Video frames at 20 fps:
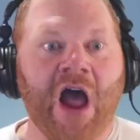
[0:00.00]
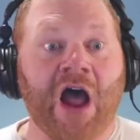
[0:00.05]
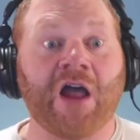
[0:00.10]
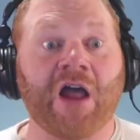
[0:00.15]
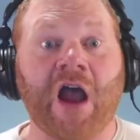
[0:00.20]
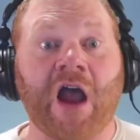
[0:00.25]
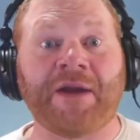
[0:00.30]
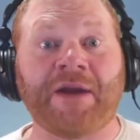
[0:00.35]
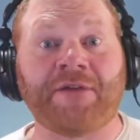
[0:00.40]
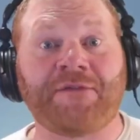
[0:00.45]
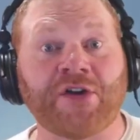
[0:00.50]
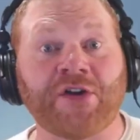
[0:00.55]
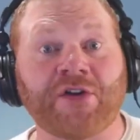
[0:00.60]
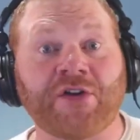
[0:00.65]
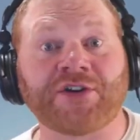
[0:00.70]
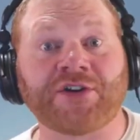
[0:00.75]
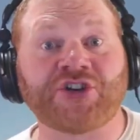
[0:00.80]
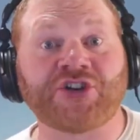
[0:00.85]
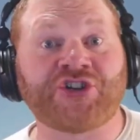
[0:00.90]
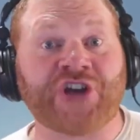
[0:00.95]
I mean, if
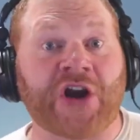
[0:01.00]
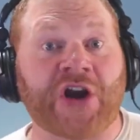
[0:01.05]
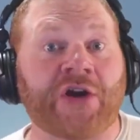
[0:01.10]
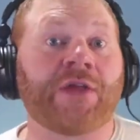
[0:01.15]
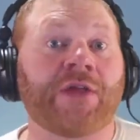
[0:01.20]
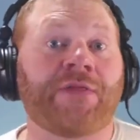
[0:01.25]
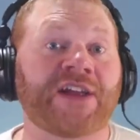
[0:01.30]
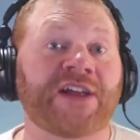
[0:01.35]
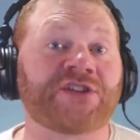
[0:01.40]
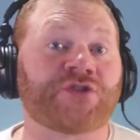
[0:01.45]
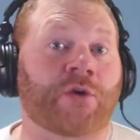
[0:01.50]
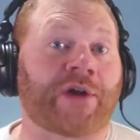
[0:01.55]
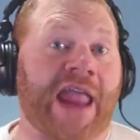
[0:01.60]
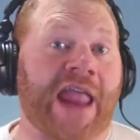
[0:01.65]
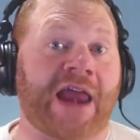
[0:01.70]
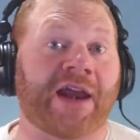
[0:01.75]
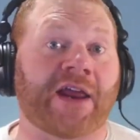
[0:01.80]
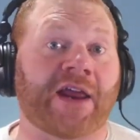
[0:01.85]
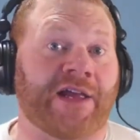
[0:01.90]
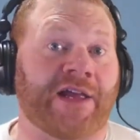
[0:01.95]
you're sharing things
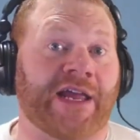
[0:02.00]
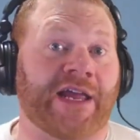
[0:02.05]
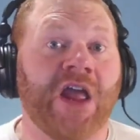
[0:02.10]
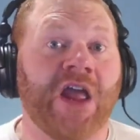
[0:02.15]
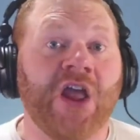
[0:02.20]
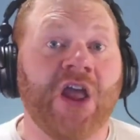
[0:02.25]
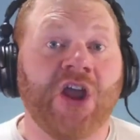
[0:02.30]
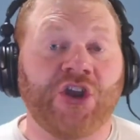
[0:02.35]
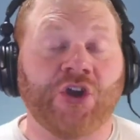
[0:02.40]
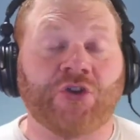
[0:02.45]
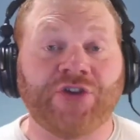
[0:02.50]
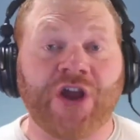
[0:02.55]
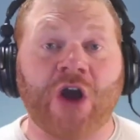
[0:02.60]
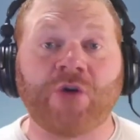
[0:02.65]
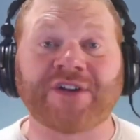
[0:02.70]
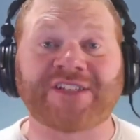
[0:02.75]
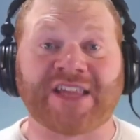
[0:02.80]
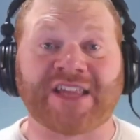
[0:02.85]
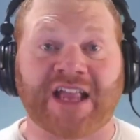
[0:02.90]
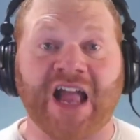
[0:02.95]
organically, you'll
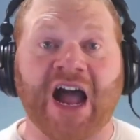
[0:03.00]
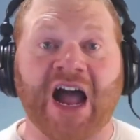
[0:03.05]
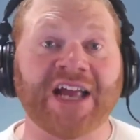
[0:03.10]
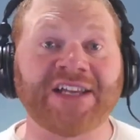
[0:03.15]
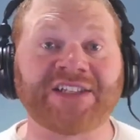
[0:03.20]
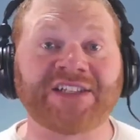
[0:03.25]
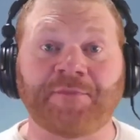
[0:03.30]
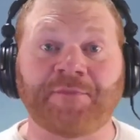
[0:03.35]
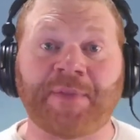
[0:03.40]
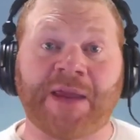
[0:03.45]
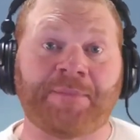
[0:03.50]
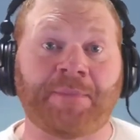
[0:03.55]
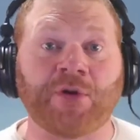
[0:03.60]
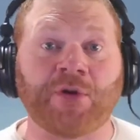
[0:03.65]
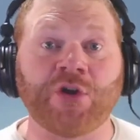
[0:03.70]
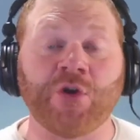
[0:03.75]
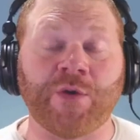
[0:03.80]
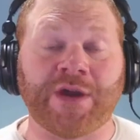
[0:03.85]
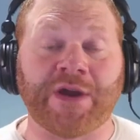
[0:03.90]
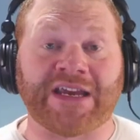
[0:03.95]
notice the kinds of people
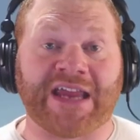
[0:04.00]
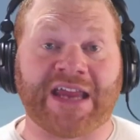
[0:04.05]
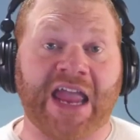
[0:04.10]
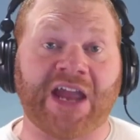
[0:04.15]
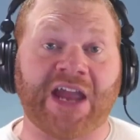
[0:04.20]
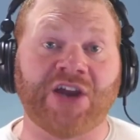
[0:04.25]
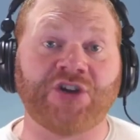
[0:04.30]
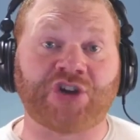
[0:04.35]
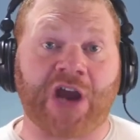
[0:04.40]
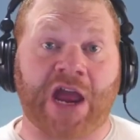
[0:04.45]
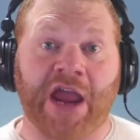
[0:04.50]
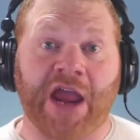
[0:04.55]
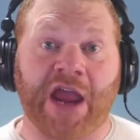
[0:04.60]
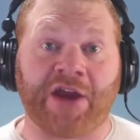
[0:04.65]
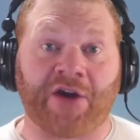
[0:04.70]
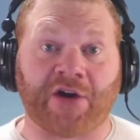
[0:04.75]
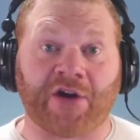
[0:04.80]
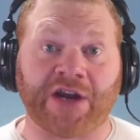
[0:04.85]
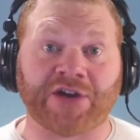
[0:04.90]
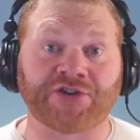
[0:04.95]
who engage and
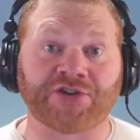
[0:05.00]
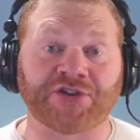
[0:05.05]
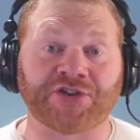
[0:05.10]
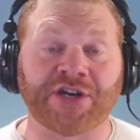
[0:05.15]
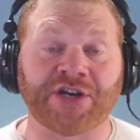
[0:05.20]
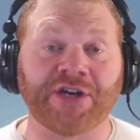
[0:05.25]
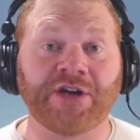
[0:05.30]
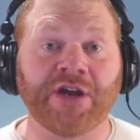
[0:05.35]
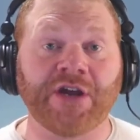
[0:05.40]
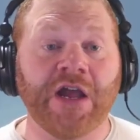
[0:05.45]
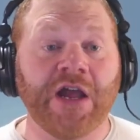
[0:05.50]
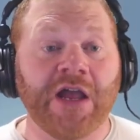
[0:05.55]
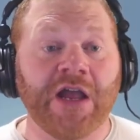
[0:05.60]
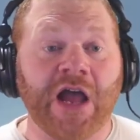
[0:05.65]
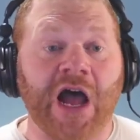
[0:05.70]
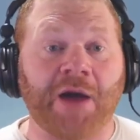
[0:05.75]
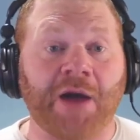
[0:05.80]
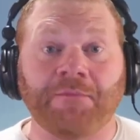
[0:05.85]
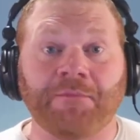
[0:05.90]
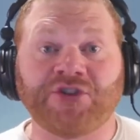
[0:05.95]
are interested.
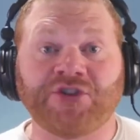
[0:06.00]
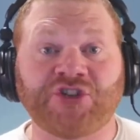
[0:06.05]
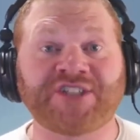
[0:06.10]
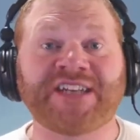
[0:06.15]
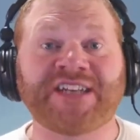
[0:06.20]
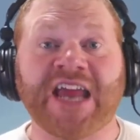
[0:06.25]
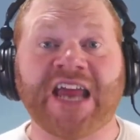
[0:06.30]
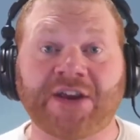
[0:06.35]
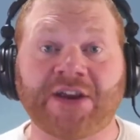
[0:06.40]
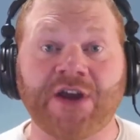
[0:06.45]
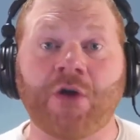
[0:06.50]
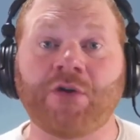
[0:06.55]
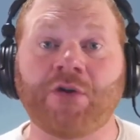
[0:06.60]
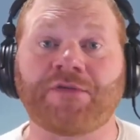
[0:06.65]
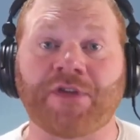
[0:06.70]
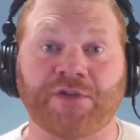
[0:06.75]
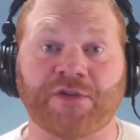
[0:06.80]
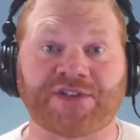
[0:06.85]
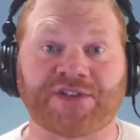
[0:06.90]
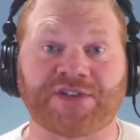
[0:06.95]
Just take note of
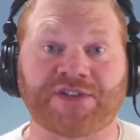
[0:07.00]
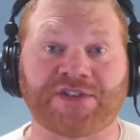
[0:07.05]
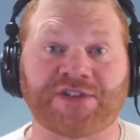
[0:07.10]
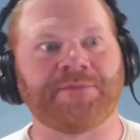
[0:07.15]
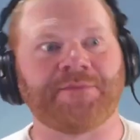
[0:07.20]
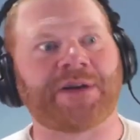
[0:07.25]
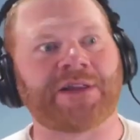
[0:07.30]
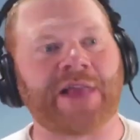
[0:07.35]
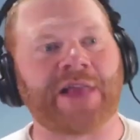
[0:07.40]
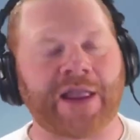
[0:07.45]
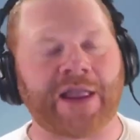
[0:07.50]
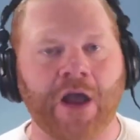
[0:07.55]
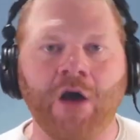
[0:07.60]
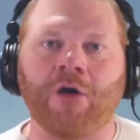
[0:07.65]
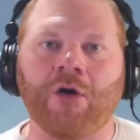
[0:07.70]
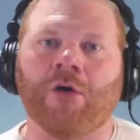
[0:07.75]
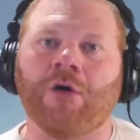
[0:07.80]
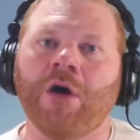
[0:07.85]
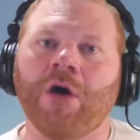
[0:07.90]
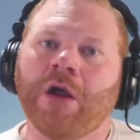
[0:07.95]
those things and be like,
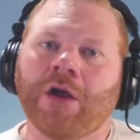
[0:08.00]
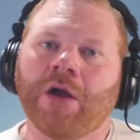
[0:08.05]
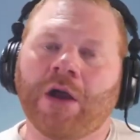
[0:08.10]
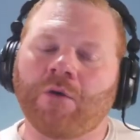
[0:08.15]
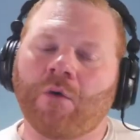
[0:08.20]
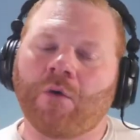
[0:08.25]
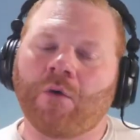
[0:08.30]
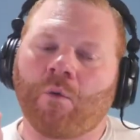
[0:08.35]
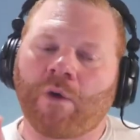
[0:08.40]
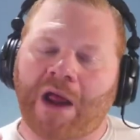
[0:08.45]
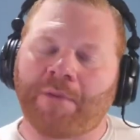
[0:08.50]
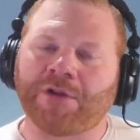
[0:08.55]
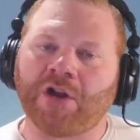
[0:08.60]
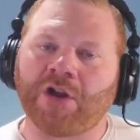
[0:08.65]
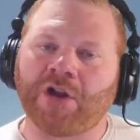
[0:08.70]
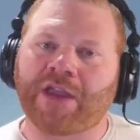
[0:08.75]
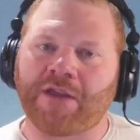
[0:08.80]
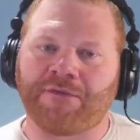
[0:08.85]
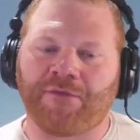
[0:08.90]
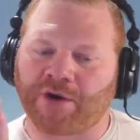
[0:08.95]
oh, what I'm
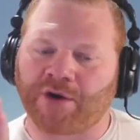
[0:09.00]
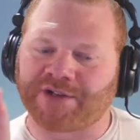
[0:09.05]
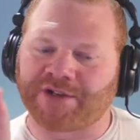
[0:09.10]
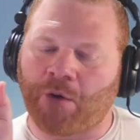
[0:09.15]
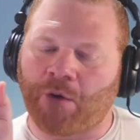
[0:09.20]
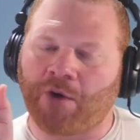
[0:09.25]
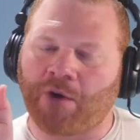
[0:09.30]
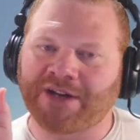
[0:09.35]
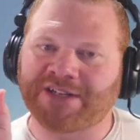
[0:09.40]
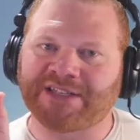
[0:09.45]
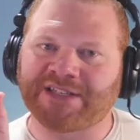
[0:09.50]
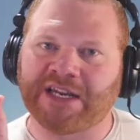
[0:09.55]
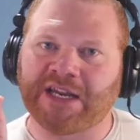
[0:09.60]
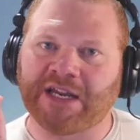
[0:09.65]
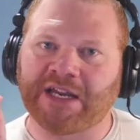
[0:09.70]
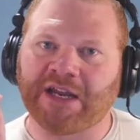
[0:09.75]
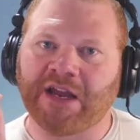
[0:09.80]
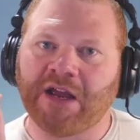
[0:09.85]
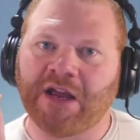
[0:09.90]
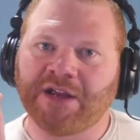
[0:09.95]
looking for is I want to
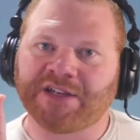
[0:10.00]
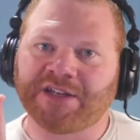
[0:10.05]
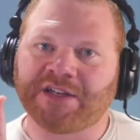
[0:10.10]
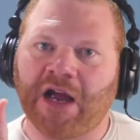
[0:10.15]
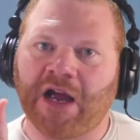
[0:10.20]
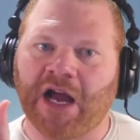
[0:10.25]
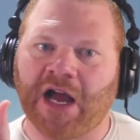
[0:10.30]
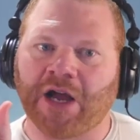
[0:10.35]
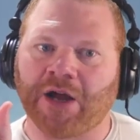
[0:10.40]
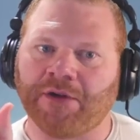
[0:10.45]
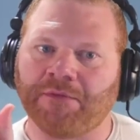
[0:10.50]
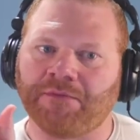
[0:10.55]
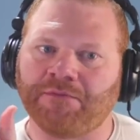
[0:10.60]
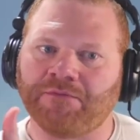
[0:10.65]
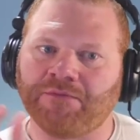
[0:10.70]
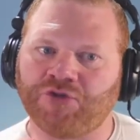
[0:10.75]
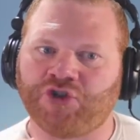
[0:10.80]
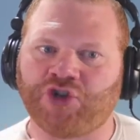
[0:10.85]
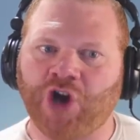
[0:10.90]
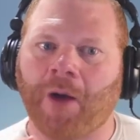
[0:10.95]
see
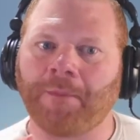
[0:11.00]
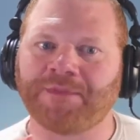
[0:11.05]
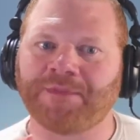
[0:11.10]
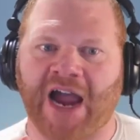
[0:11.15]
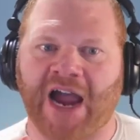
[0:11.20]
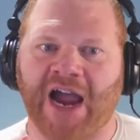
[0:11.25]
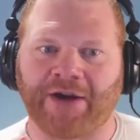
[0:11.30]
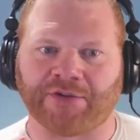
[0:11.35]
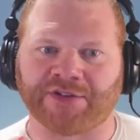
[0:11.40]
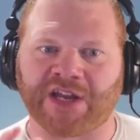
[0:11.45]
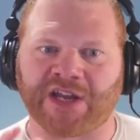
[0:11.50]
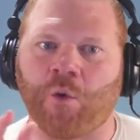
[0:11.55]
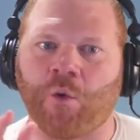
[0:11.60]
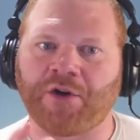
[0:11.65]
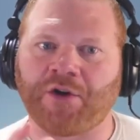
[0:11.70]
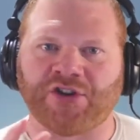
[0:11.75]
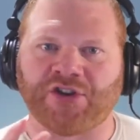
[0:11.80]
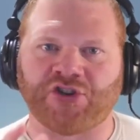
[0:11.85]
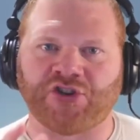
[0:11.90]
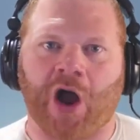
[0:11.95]
job titles.
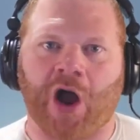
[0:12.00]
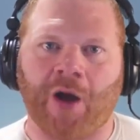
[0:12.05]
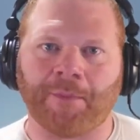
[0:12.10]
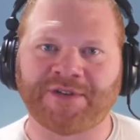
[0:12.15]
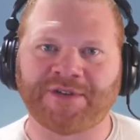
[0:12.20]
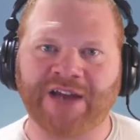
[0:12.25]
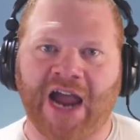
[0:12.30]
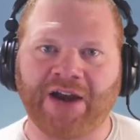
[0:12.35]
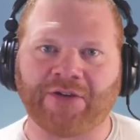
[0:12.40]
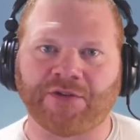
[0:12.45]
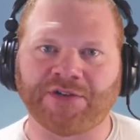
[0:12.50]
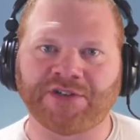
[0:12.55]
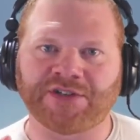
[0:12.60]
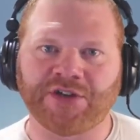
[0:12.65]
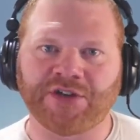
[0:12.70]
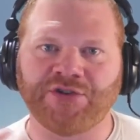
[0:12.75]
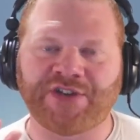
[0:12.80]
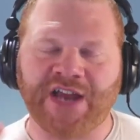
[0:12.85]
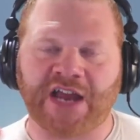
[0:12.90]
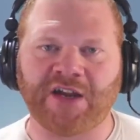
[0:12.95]
What are the job titles
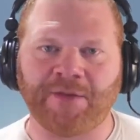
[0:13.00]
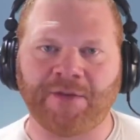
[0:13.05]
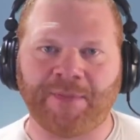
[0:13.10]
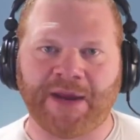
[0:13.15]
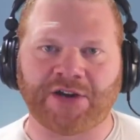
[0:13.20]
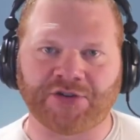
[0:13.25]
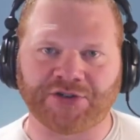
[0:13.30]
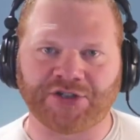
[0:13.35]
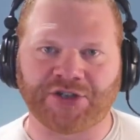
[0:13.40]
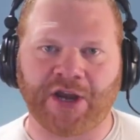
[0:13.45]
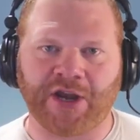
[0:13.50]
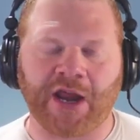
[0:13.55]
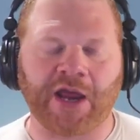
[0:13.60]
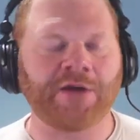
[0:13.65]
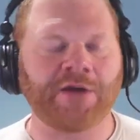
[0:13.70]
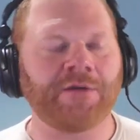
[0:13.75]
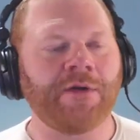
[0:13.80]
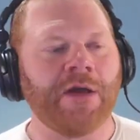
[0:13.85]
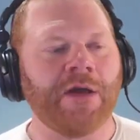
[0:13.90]
who tend to be interested in?